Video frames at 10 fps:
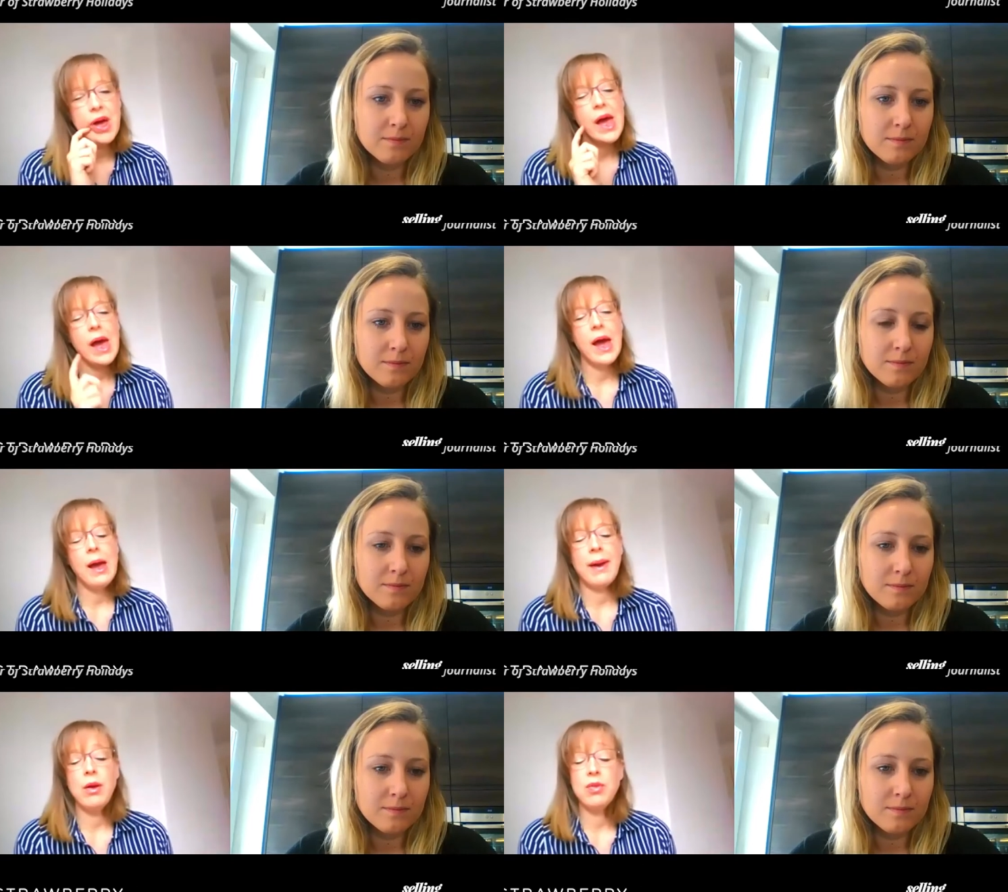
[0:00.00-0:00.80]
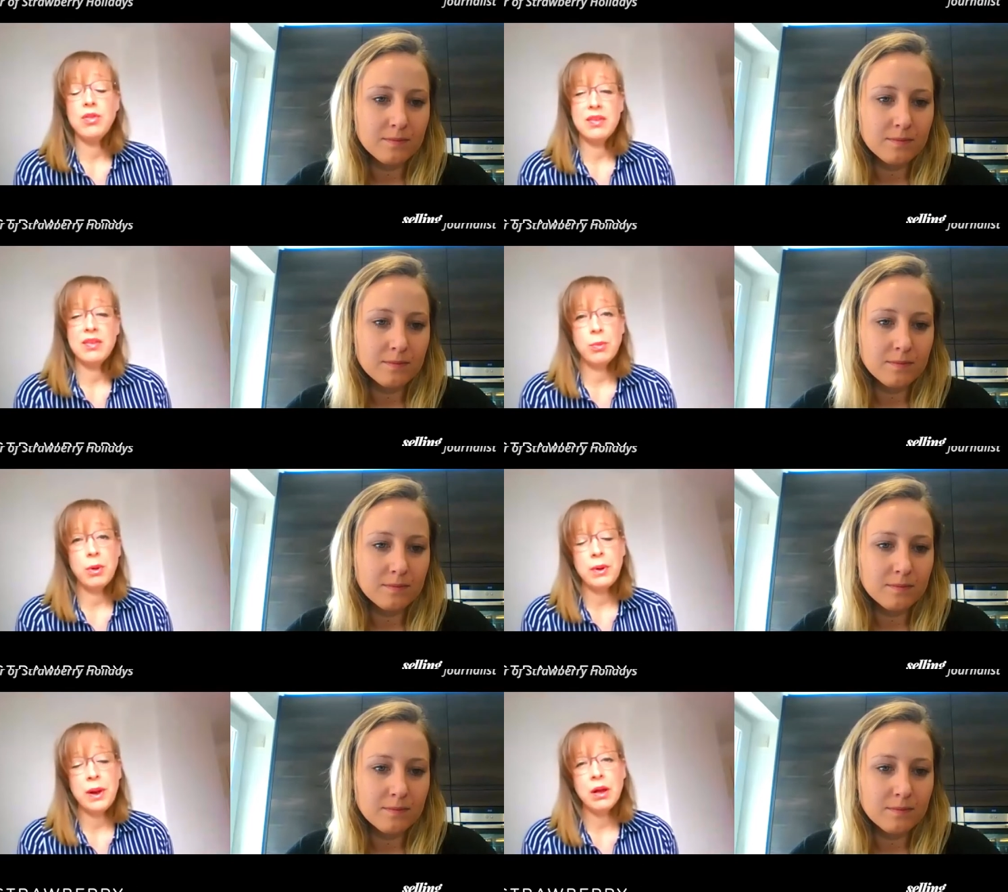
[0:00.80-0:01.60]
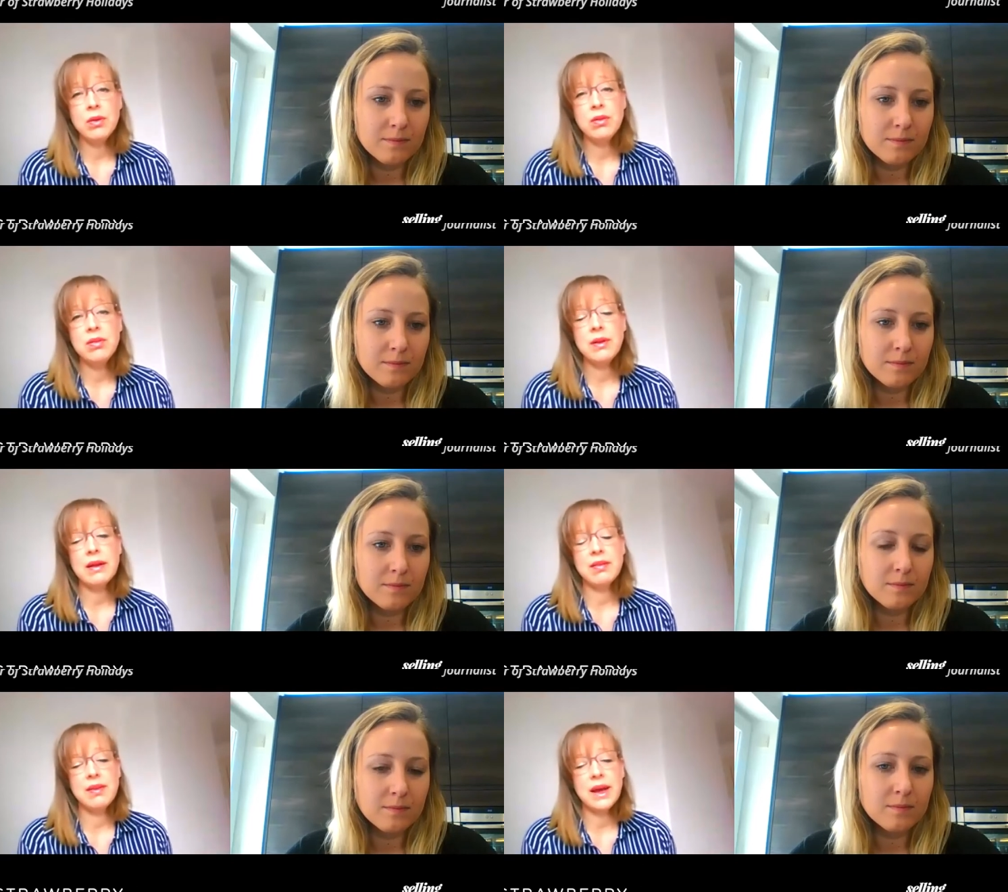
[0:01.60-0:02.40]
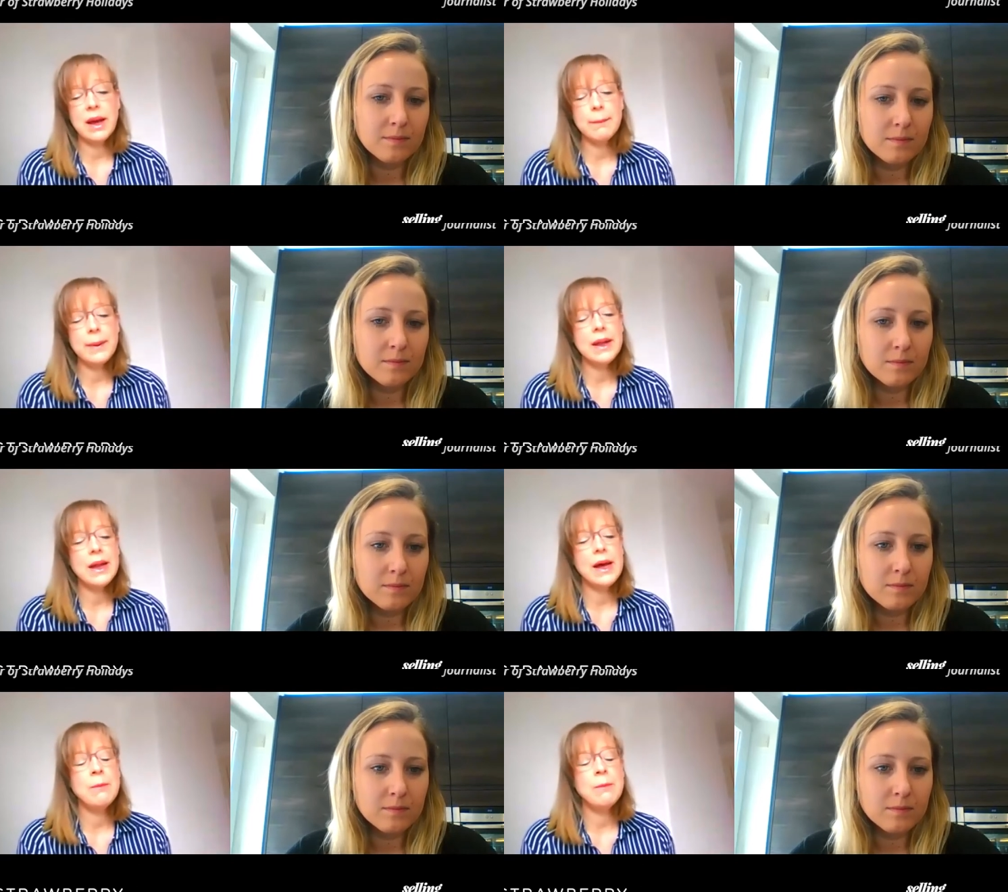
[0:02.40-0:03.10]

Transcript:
Speaker 1: Um, I use testimonials, that's the second pillar.